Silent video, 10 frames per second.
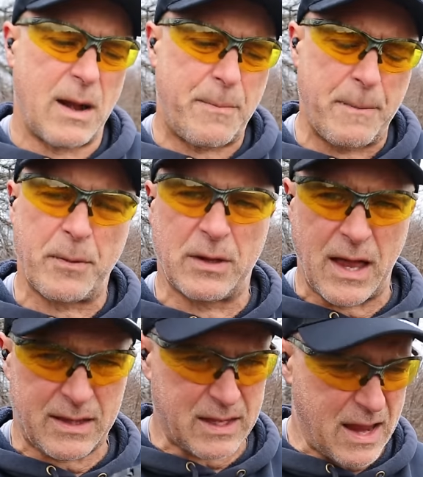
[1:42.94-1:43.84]
lot of people
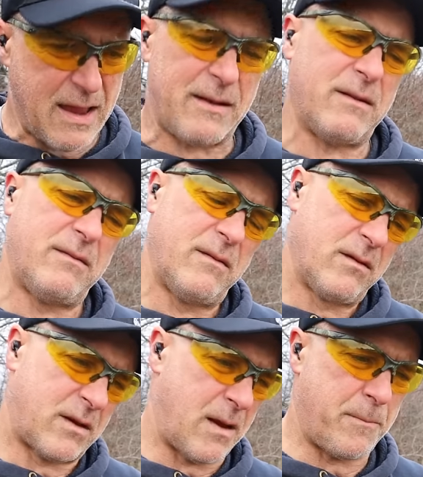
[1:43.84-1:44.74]
like that.
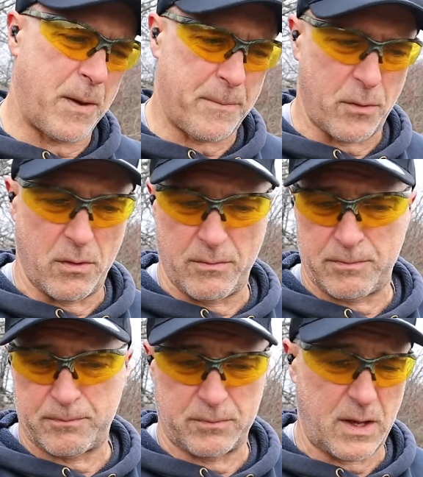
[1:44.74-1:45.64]
Okay, people
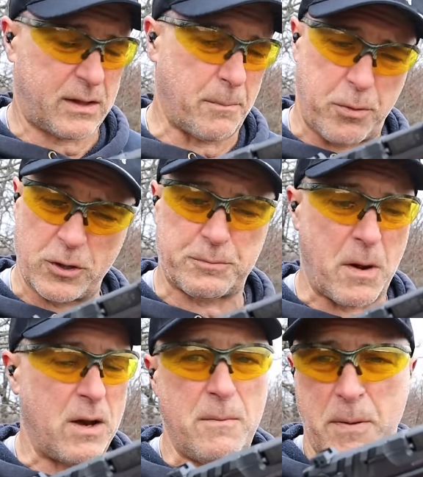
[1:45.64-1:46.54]
like the push
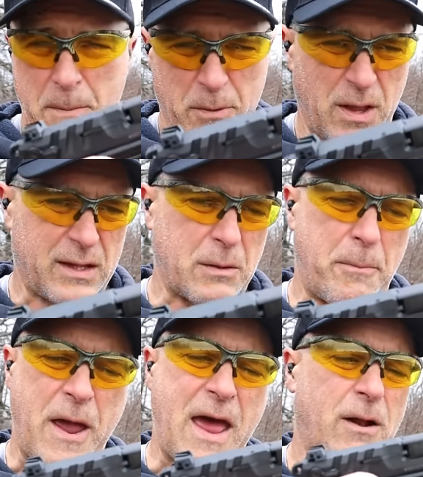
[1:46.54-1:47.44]
button, people like the
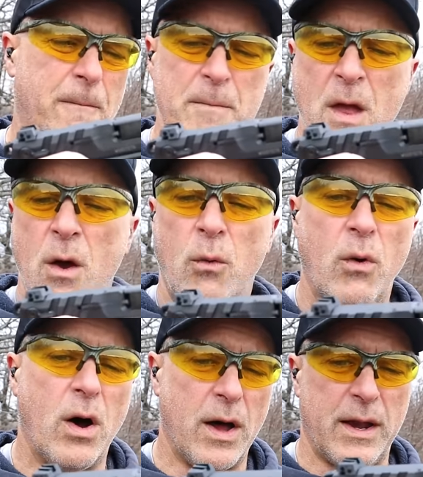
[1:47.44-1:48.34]
paddle,
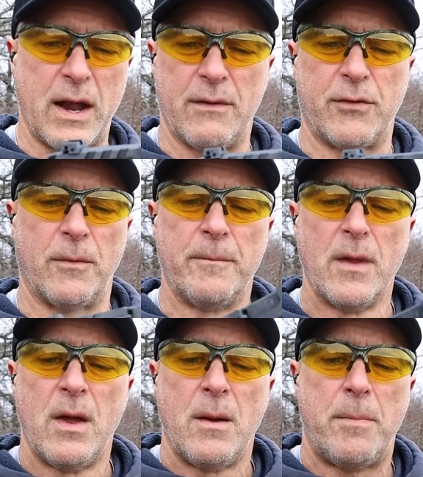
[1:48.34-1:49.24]
whatever.
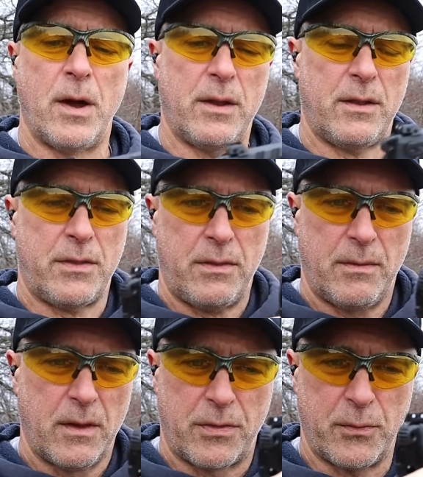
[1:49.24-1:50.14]
But
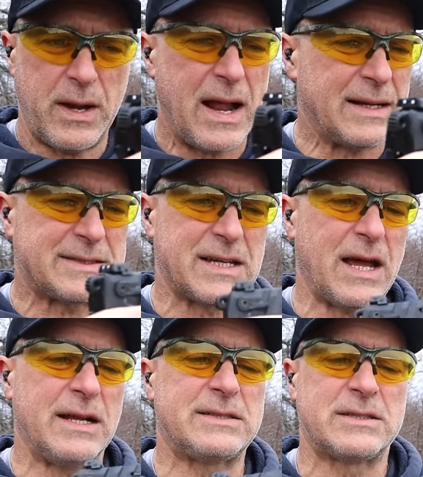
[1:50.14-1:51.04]
three dot
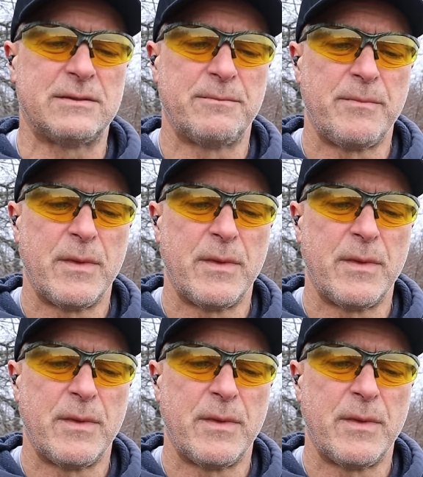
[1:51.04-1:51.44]
sights,